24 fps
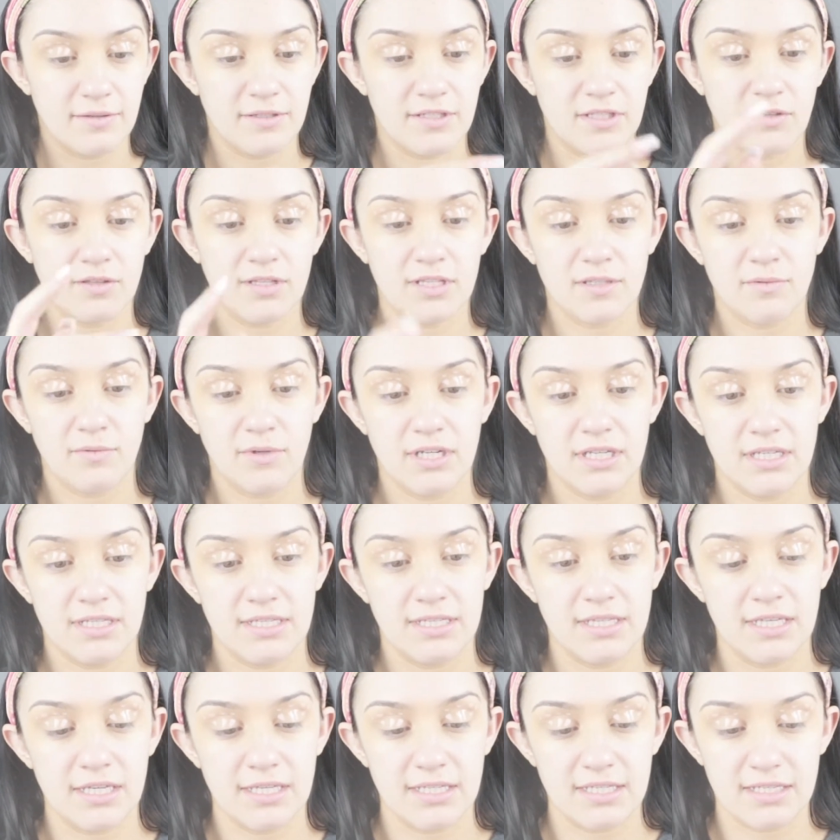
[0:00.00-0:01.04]
So this one is
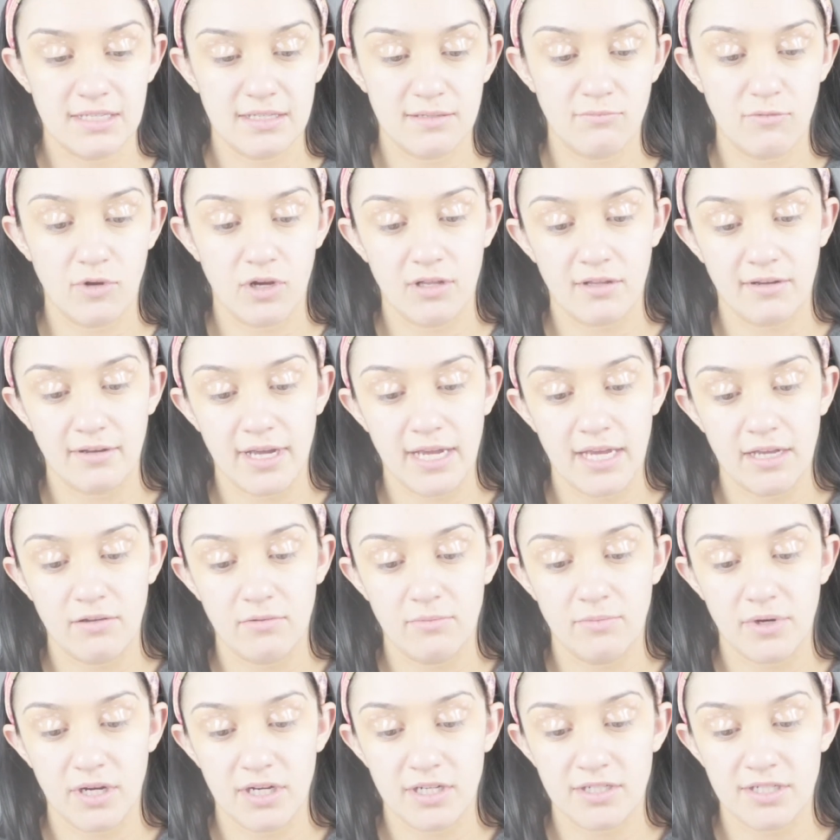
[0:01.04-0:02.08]
the smaller angle
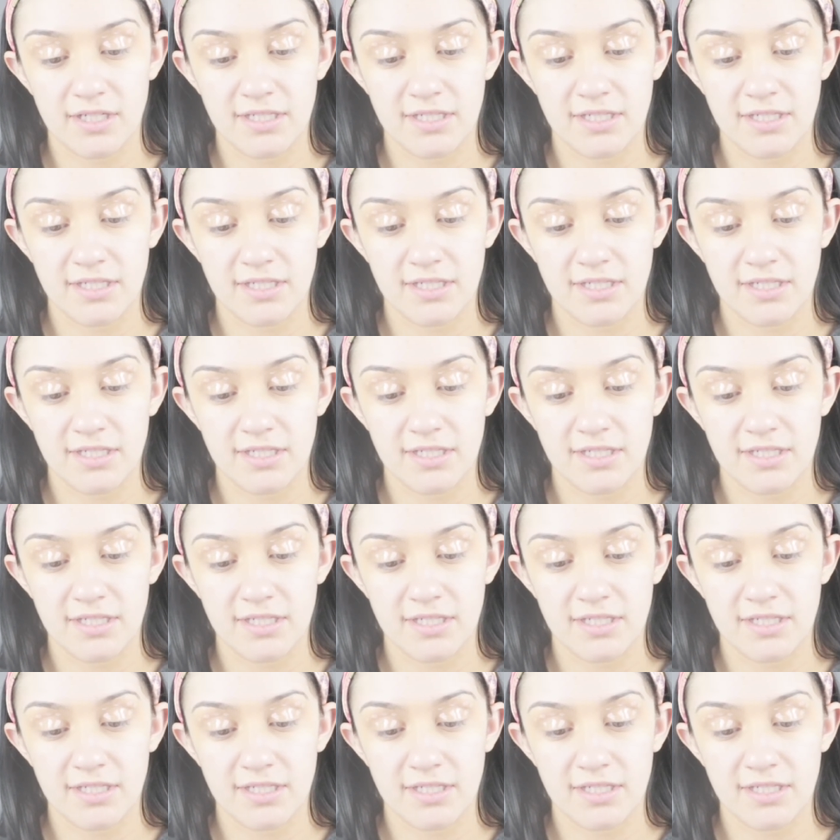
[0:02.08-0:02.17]
brush.